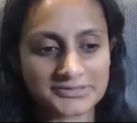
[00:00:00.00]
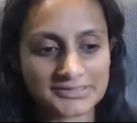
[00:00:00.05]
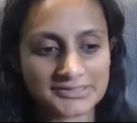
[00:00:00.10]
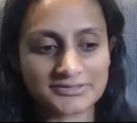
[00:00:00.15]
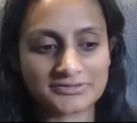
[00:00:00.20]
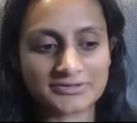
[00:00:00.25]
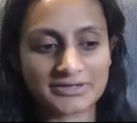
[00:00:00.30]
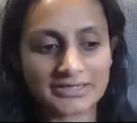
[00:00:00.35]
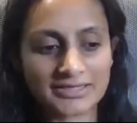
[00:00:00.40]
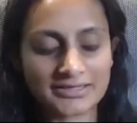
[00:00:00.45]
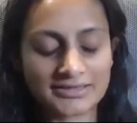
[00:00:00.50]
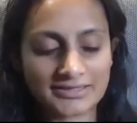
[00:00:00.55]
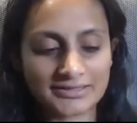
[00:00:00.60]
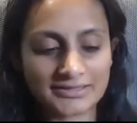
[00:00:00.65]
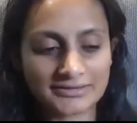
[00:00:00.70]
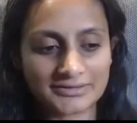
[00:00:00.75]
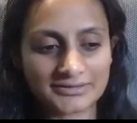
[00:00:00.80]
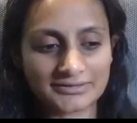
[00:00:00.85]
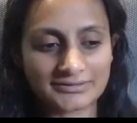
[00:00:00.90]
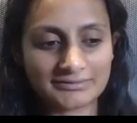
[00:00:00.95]
And so I think
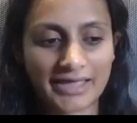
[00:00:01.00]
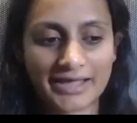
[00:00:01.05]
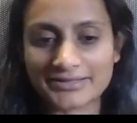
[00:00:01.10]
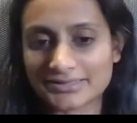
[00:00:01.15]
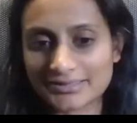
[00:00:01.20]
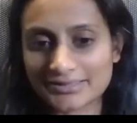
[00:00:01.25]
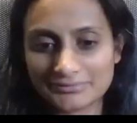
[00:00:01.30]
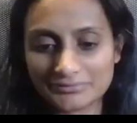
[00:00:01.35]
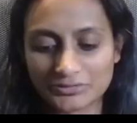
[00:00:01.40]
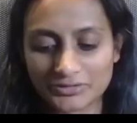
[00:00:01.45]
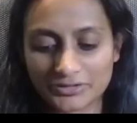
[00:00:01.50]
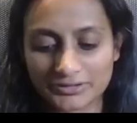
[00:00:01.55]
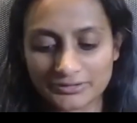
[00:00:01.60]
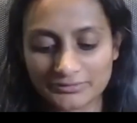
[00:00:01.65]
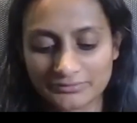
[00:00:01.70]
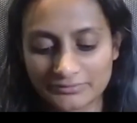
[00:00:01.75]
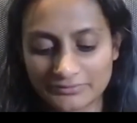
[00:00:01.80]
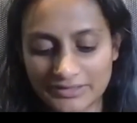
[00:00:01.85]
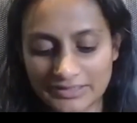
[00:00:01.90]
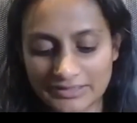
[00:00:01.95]
that that's an
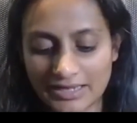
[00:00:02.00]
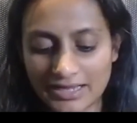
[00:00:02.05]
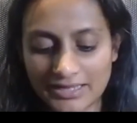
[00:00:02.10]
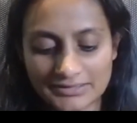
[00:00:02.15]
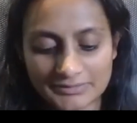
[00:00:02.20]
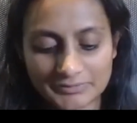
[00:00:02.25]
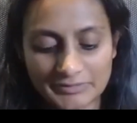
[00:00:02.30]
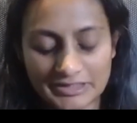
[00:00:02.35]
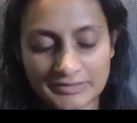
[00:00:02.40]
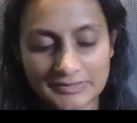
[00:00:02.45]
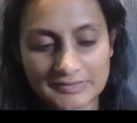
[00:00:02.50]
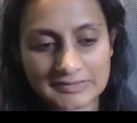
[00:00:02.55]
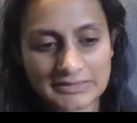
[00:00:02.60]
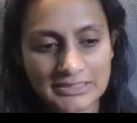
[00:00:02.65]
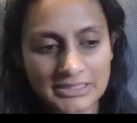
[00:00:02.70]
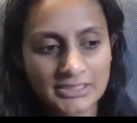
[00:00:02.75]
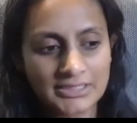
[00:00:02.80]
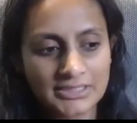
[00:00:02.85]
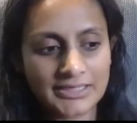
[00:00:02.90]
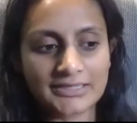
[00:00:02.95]
important thing to ask, because
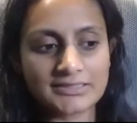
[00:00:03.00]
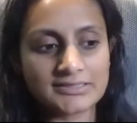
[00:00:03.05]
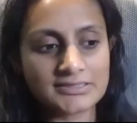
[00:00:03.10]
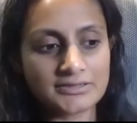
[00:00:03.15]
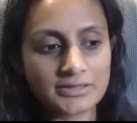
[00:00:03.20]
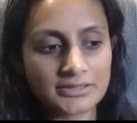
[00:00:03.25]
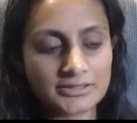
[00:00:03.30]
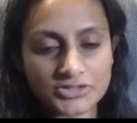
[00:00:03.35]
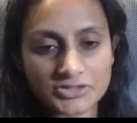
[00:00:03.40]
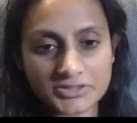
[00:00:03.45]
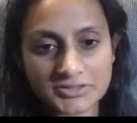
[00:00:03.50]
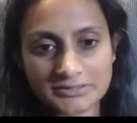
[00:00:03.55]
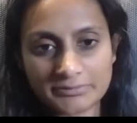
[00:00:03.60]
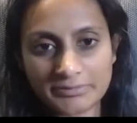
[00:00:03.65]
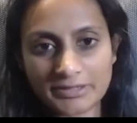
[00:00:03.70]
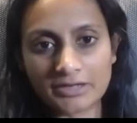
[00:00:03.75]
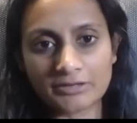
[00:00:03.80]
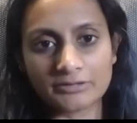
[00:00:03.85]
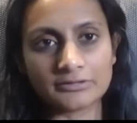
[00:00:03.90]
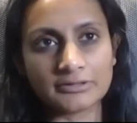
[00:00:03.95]
it's not just
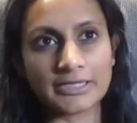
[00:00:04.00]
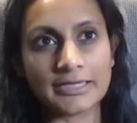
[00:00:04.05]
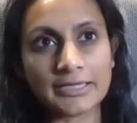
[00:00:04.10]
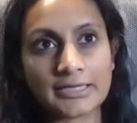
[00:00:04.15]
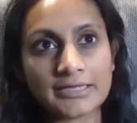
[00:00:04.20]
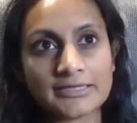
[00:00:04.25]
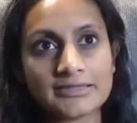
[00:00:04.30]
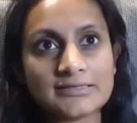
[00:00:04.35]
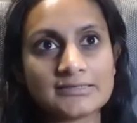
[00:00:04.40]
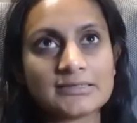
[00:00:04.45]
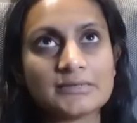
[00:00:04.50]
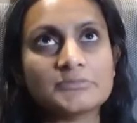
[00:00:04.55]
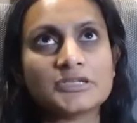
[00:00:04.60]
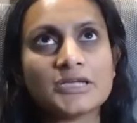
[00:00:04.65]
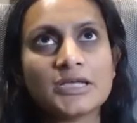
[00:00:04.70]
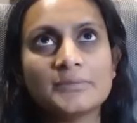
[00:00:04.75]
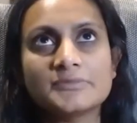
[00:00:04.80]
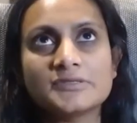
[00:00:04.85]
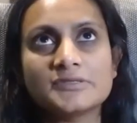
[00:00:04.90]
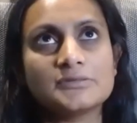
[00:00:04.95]
about like, I think
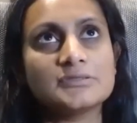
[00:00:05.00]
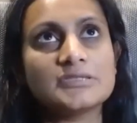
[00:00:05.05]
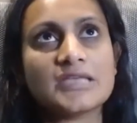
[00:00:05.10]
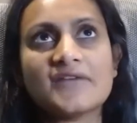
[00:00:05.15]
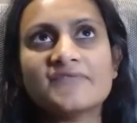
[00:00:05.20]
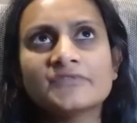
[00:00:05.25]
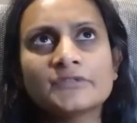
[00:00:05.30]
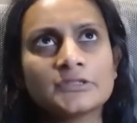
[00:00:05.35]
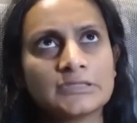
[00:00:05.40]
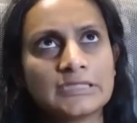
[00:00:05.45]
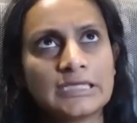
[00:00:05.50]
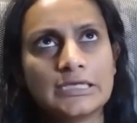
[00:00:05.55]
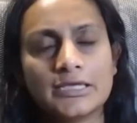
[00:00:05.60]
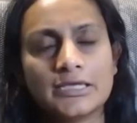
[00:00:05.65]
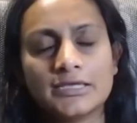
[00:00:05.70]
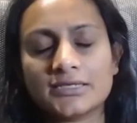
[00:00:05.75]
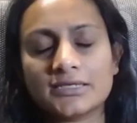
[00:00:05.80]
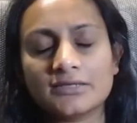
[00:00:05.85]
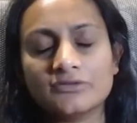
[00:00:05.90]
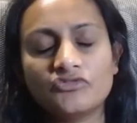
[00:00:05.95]
sometimes definitely
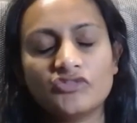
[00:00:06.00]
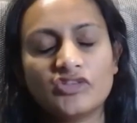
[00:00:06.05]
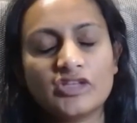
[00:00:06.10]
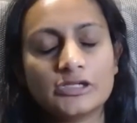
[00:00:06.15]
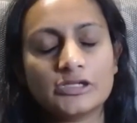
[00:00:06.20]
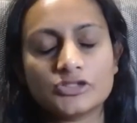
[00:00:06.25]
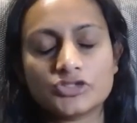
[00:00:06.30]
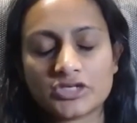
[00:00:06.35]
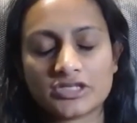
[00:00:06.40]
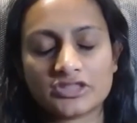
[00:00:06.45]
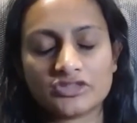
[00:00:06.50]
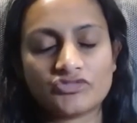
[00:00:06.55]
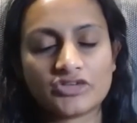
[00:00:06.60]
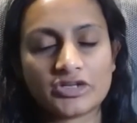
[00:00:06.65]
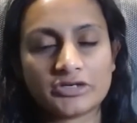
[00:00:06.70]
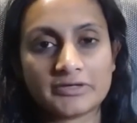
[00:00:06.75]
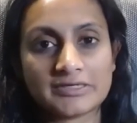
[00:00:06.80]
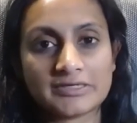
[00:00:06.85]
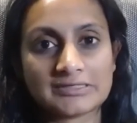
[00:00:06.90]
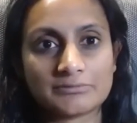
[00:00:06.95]
it can feel during the
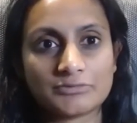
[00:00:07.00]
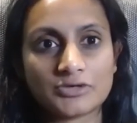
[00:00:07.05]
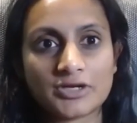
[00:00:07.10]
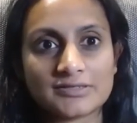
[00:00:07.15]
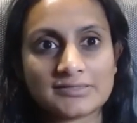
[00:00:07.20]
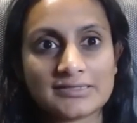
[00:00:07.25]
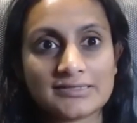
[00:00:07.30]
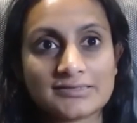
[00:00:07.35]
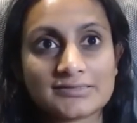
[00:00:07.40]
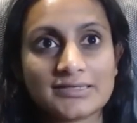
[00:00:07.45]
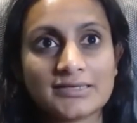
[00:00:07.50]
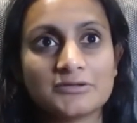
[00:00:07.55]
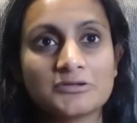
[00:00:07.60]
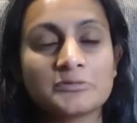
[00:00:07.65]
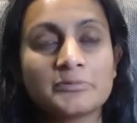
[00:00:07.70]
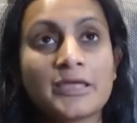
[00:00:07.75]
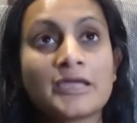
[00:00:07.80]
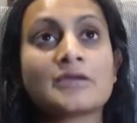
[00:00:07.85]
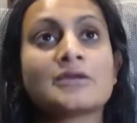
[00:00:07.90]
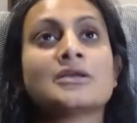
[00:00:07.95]
fundraising process like, oh
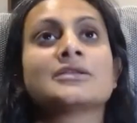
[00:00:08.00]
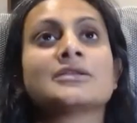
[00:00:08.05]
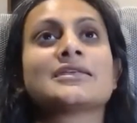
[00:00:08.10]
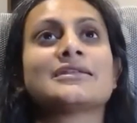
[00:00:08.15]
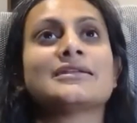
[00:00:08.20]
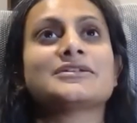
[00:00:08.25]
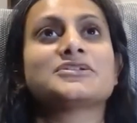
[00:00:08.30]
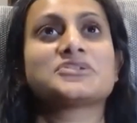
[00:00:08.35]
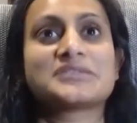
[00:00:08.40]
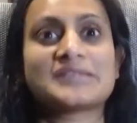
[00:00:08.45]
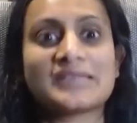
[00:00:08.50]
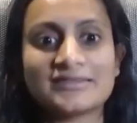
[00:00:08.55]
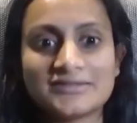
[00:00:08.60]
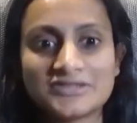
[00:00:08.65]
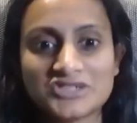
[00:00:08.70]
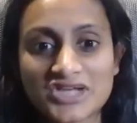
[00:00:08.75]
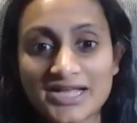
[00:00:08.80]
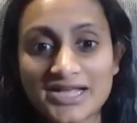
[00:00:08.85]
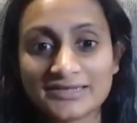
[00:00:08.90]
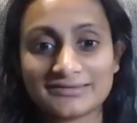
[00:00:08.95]
my God, can I just get the
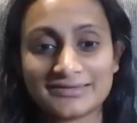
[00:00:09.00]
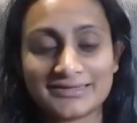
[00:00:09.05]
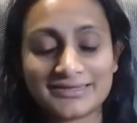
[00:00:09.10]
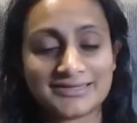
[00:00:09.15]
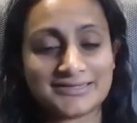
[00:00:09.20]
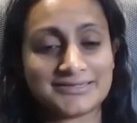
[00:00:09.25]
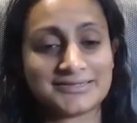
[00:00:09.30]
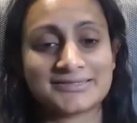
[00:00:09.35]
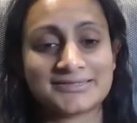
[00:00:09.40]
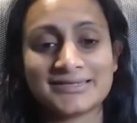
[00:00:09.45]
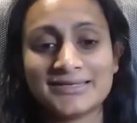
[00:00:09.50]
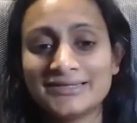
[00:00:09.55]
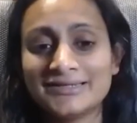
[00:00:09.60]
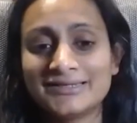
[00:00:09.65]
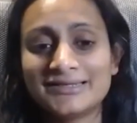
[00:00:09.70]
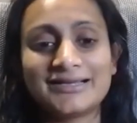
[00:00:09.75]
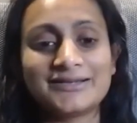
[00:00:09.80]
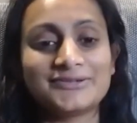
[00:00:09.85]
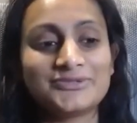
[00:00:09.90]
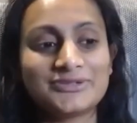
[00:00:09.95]
check? Like
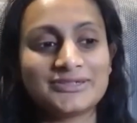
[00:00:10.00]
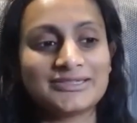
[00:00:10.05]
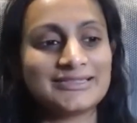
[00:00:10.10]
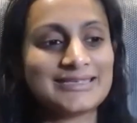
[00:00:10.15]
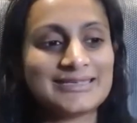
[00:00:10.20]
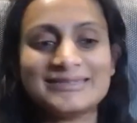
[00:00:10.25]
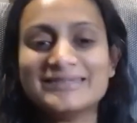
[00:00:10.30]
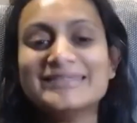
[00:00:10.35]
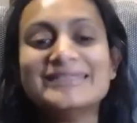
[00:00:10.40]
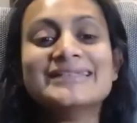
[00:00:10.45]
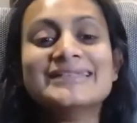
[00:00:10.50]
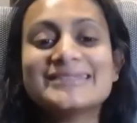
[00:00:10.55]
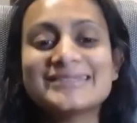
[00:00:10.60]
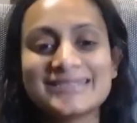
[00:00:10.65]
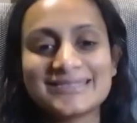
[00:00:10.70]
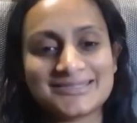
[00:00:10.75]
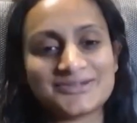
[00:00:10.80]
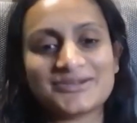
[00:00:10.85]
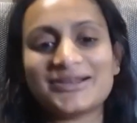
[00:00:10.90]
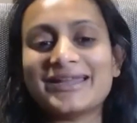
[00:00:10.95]
I really need
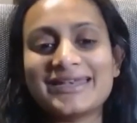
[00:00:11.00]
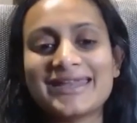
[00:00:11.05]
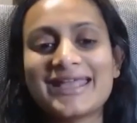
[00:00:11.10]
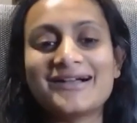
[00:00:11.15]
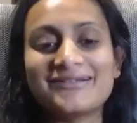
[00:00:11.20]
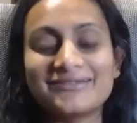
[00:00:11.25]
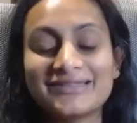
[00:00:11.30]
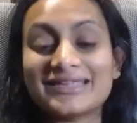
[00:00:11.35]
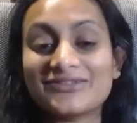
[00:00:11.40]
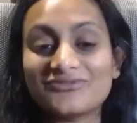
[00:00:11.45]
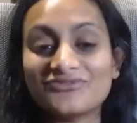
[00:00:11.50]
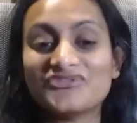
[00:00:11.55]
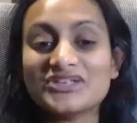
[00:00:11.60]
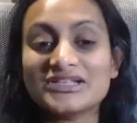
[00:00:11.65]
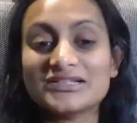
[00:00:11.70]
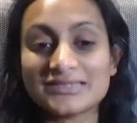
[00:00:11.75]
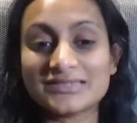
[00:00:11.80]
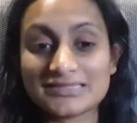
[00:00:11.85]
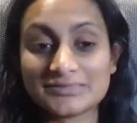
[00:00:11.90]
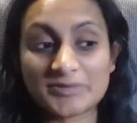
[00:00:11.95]
this right now. Like it
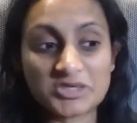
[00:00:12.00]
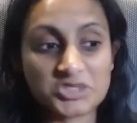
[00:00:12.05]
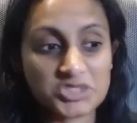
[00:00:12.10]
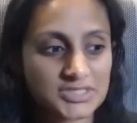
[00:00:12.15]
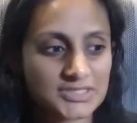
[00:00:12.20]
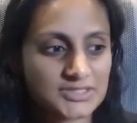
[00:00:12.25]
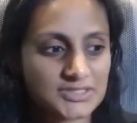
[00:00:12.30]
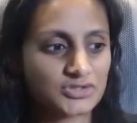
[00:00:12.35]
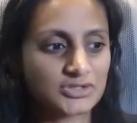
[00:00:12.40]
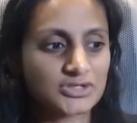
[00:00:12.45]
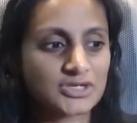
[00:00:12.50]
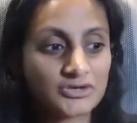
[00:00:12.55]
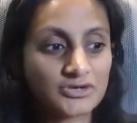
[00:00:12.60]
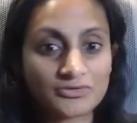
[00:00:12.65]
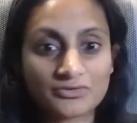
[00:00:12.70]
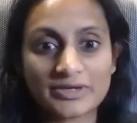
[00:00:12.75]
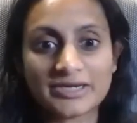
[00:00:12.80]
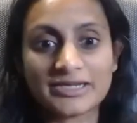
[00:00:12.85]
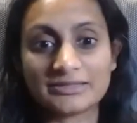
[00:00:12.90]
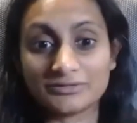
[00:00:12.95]
feels, especially as you're, you
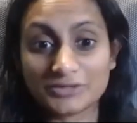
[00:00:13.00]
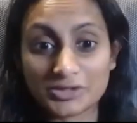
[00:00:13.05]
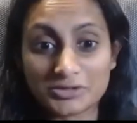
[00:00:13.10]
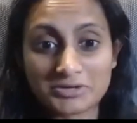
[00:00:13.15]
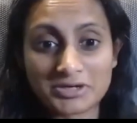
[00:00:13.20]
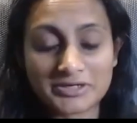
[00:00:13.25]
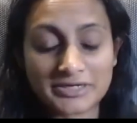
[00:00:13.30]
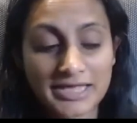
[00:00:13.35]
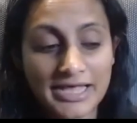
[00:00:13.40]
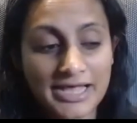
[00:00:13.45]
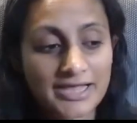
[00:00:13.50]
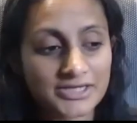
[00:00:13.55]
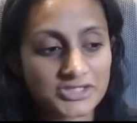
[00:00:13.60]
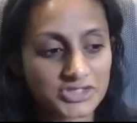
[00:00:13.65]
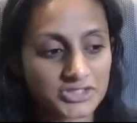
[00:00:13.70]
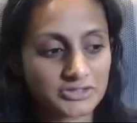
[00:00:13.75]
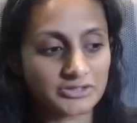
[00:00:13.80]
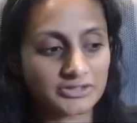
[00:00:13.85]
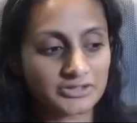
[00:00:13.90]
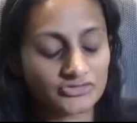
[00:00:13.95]
know, running low on cash
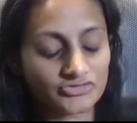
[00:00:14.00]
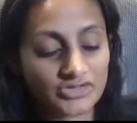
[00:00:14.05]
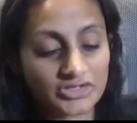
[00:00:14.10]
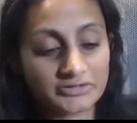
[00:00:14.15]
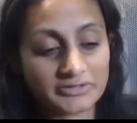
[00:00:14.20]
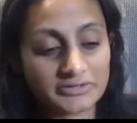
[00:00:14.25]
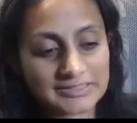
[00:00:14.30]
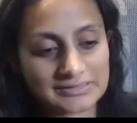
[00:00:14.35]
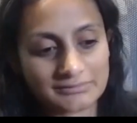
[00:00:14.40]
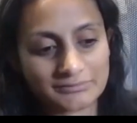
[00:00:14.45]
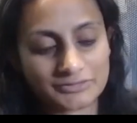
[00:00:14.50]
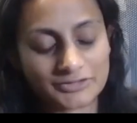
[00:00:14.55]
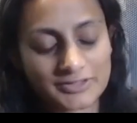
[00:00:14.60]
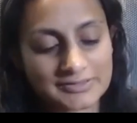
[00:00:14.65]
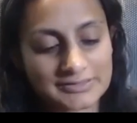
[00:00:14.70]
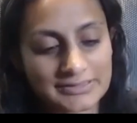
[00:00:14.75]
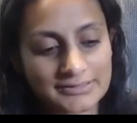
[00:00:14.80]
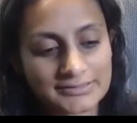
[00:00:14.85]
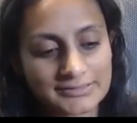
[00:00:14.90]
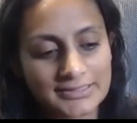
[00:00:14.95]
and you're in the fundraising
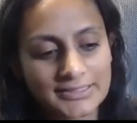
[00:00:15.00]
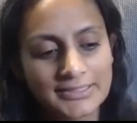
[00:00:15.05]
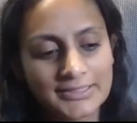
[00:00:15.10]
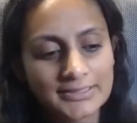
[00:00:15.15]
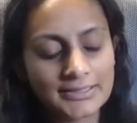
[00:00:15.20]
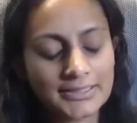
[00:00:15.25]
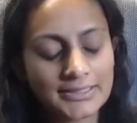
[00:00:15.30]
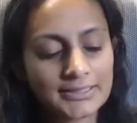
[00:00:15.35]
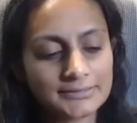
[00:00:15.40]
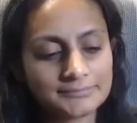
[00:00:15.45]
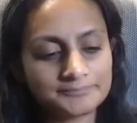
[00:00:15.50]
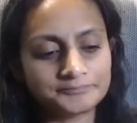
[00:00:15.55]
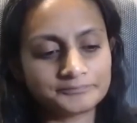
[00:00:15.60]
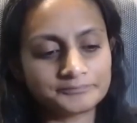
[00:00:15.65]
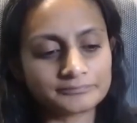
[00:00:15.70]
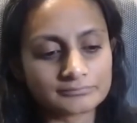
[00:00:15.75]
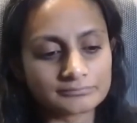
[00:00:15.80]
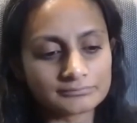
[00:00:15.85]
process.